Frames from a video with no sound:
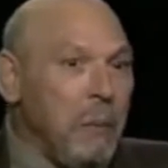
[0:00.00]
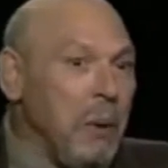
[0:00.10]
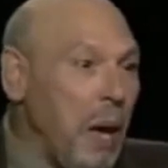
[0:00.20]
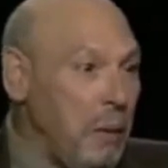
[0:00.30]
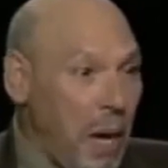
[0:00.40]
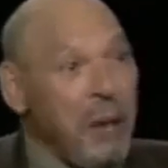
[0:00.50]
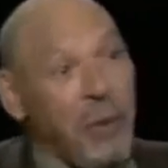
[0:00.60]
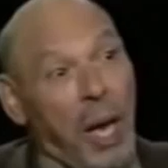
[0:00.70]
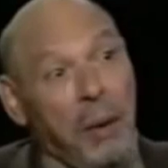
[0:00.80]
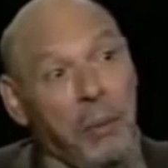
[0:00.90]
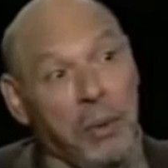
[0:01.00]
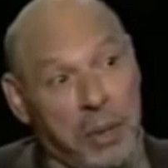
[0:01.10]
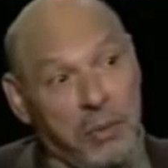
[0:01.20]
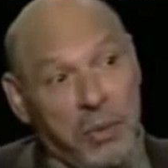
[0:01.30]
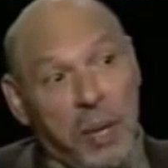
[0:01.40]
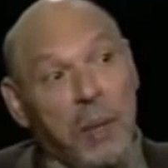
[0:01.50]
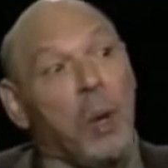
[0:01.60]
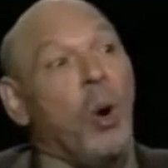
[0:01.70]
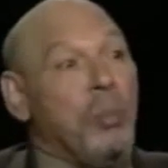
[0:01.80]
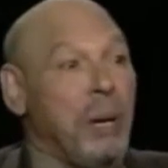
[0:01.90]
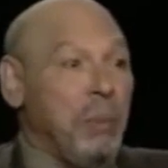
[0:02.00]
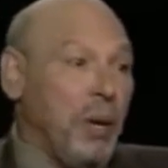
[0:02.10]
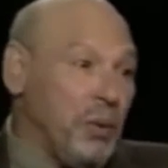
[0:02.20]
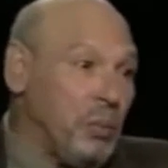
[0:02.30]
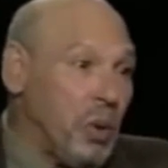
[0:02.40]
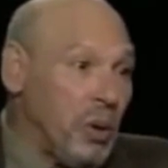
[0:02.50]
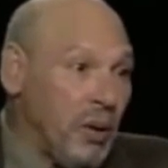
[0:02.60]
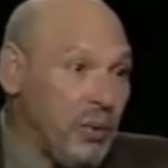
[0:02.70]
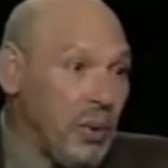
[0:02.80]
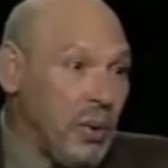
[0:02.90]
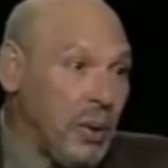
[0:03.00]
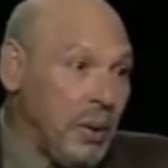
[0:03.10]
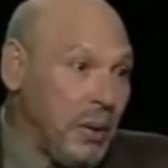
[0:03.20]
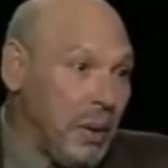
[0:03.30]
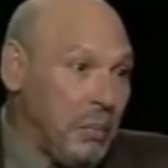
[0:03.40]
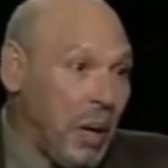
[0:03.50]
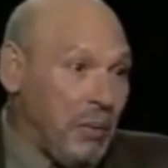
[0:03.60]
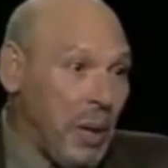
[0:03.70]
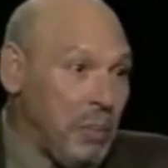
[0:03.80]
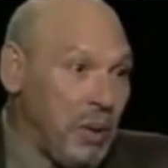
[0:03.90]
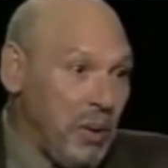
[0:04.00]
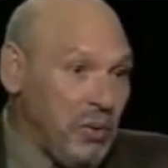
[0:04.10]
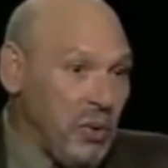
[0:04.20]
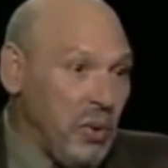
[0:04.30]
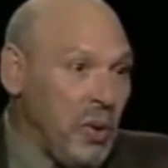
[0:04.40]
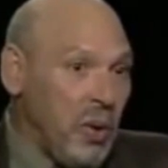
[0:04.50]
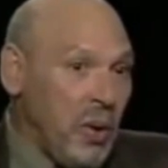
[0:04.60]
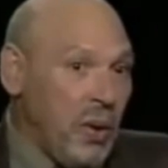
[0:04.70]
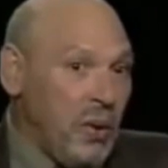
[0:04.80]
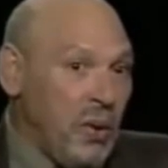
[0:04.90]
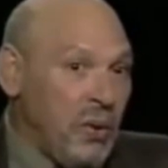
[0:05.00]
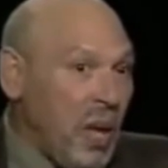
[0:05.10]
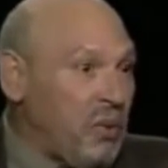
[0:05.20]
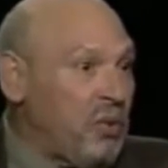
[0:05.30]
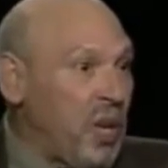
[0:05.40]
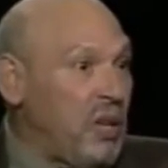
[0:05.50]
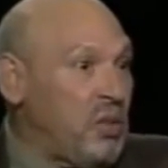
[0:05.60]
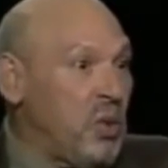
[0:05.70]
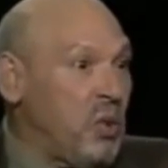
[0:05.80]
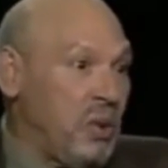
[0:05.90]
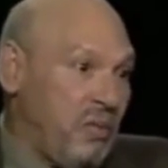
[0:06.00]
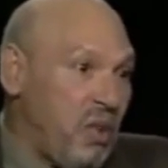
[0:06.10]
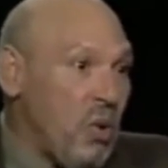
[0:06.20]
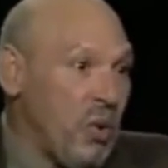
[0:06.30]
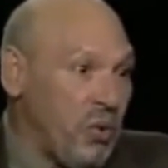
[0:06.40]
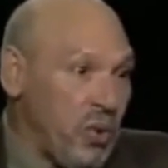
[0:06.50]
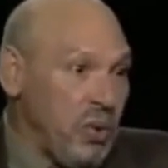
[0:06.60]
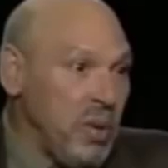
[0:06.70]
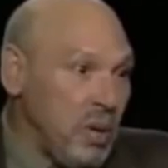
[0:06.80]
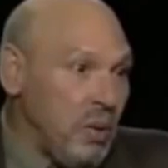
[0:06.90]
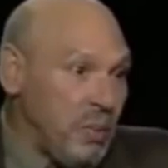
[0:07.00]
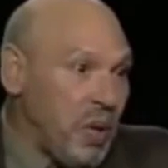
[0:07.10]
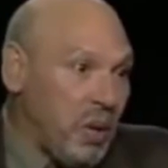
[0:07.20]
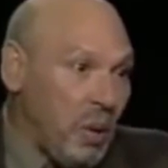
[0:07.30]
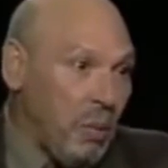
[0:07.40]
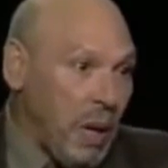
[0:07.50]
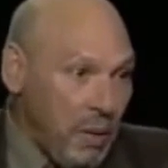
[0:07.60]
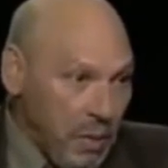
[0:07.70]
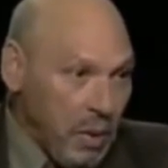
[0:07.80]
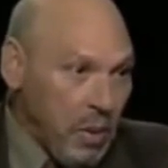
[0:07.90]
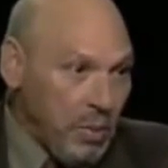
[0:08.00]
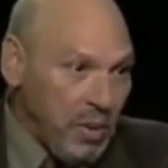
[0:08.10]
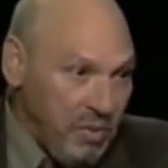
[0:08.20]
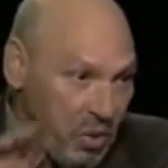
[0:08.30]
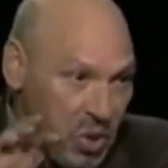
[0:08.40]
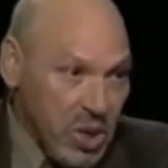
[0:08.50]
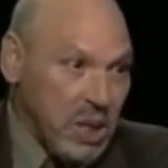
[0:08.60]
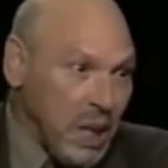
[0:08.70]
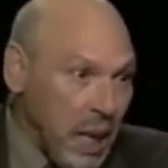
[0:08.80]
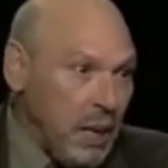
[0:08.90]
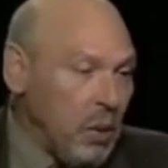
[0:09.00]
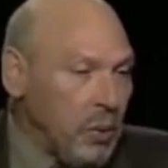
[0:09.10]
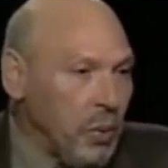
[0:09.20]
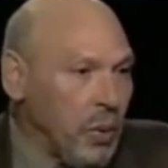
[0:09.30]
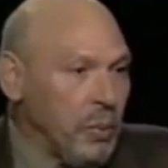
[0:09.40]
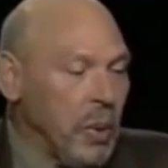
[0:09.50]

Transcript: Well, I would say that all my plays are more or less about that, but that's not to say that you can focus, you know, a particular play in terms of focusing the light on